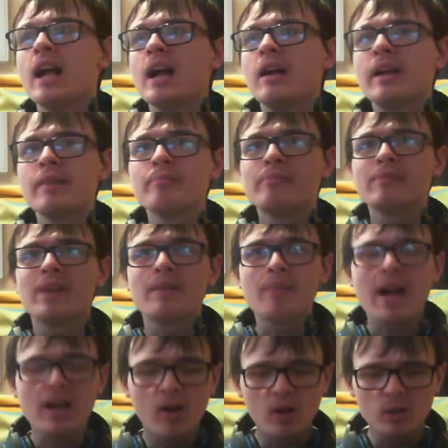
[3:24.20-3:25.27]
during
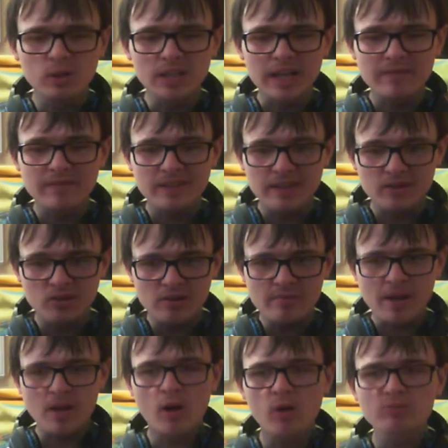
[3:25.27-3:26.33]
my
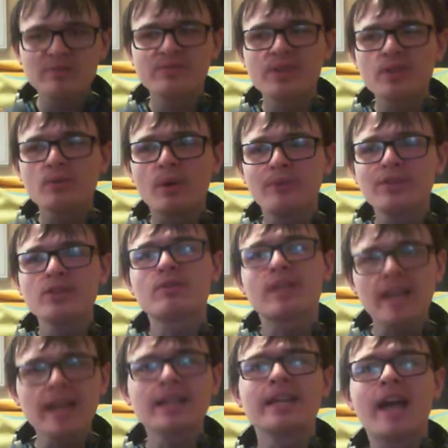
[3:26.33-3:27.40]
whole review of
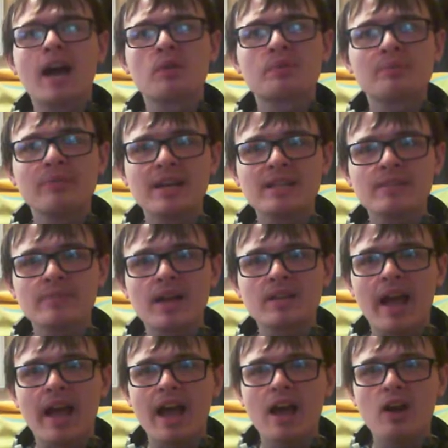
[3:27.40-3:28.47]
ukulele, I was praising about
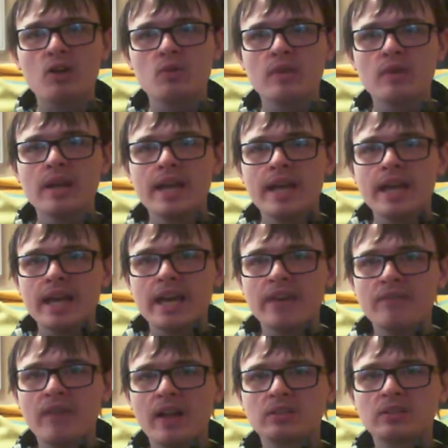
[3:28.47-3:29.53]
how it
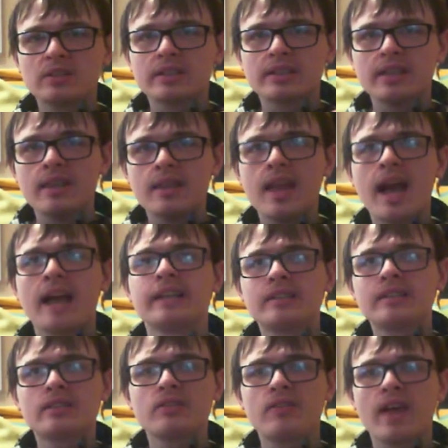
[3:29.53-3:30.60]
felt
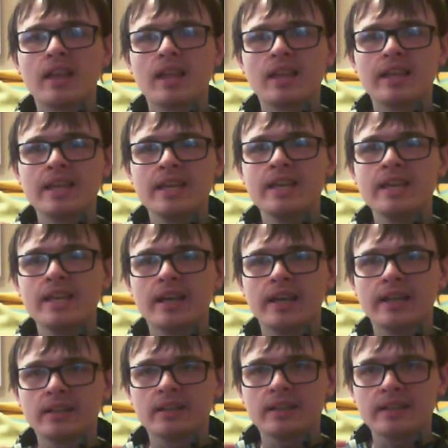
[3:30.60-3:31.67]
nice to finally,
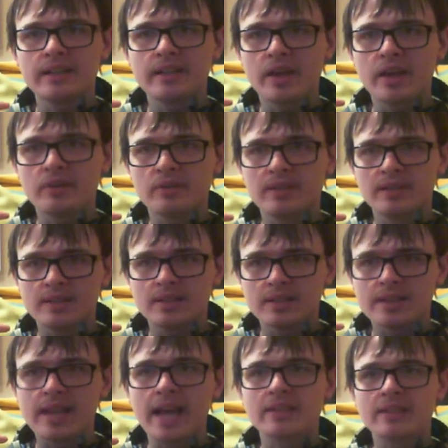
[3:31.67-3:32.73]
you know,
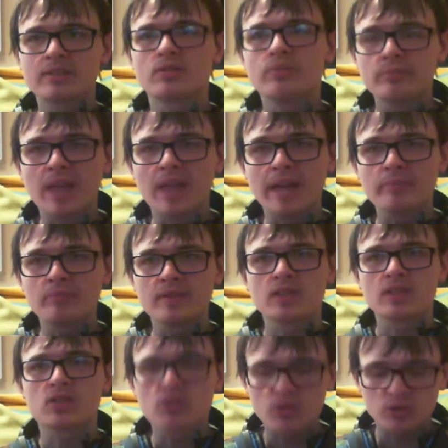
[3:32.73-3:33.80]
get some like
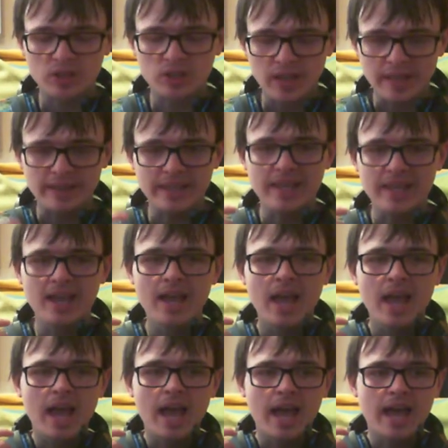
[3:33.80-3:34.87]
British culture, like the
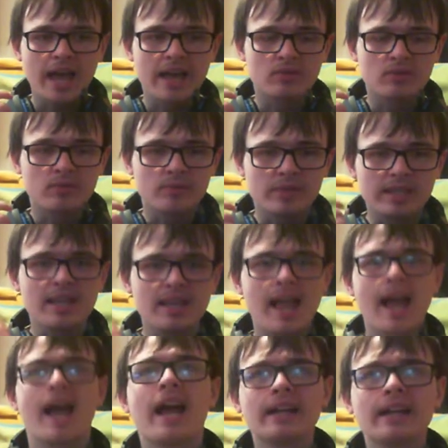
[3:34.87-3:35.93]
some
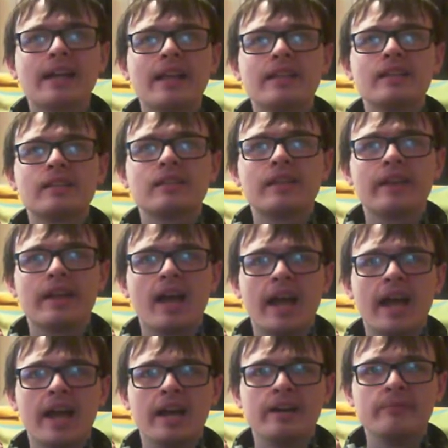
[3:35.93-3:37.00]
slang and
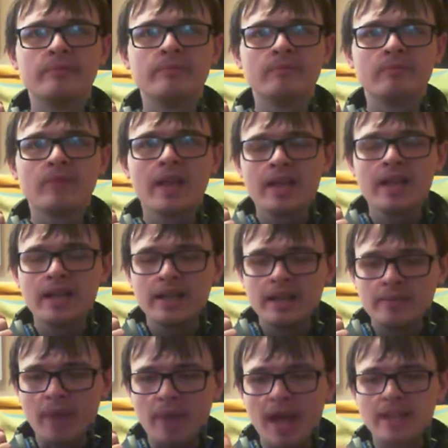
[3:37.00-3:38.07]
the
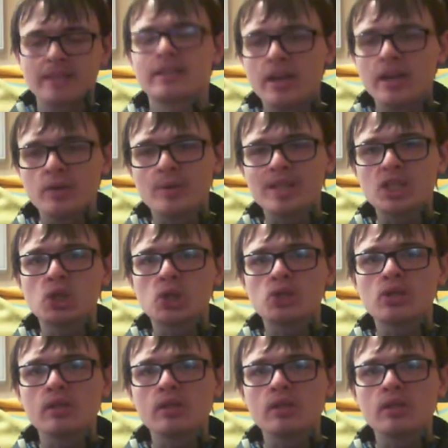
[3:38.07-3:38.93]
banter, which is